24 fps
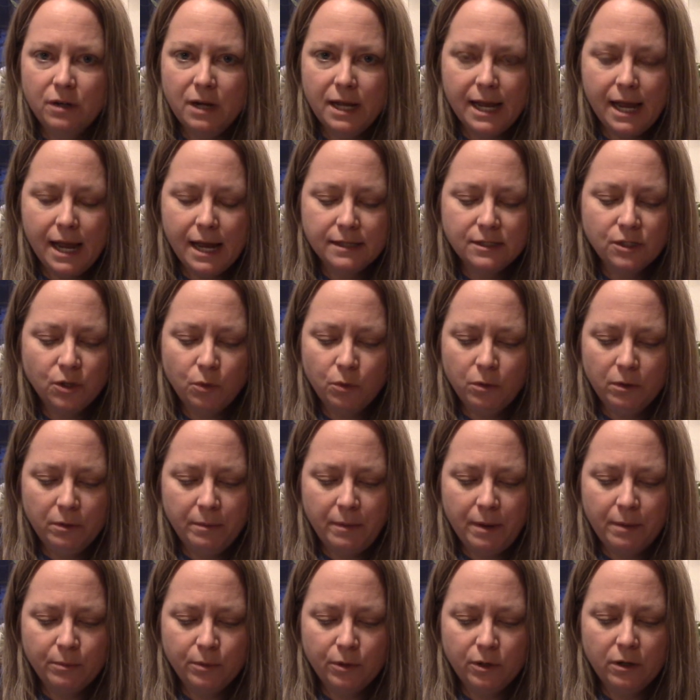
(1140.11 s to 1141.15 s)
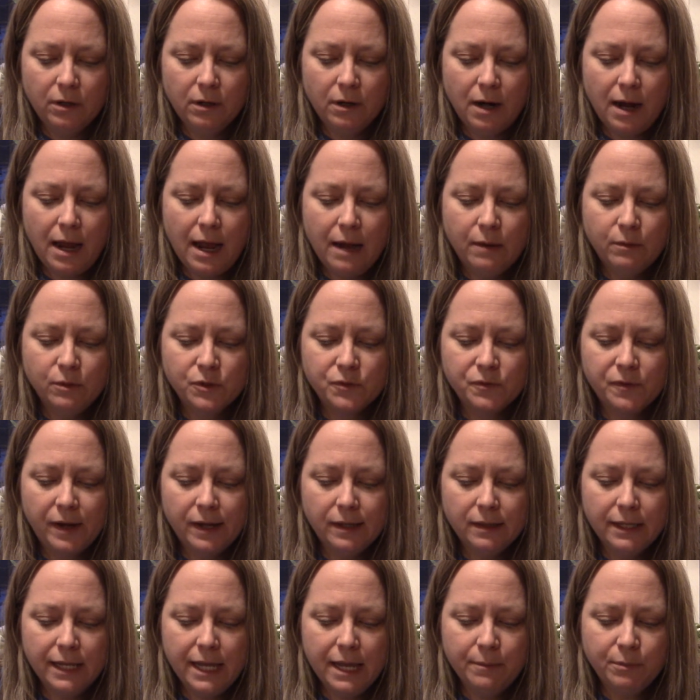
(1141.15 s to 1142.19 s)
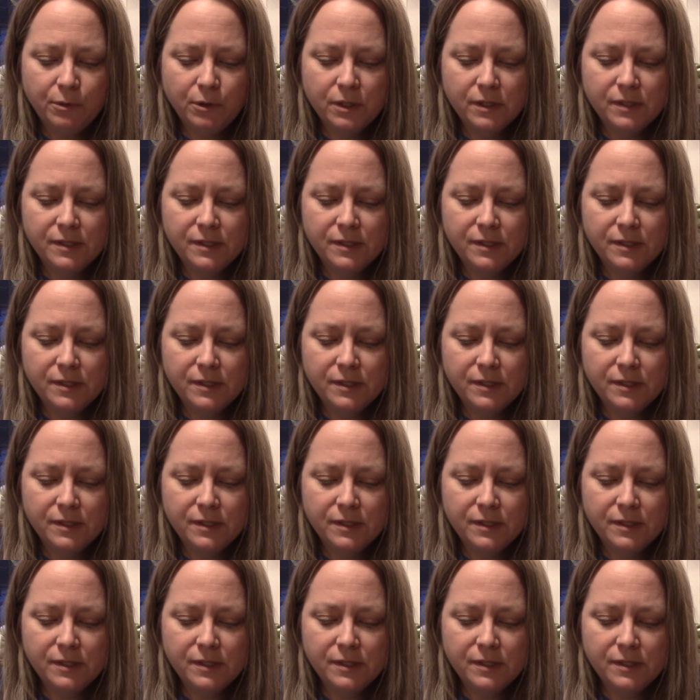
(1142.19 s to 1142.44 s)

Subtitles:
I don't remember. I was finally able to